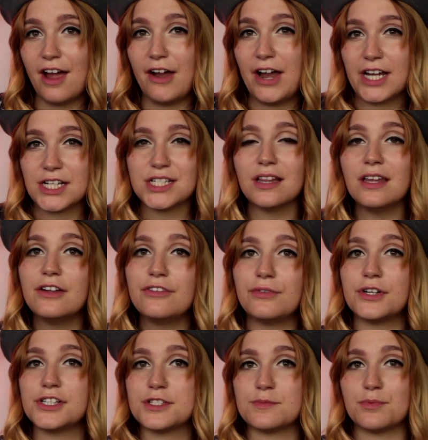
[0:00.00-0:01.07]
are actually
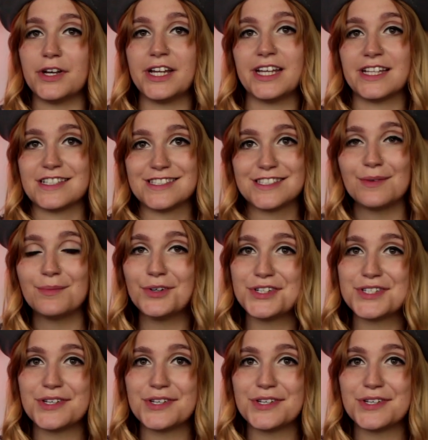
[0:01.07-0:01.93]
for spring and summer,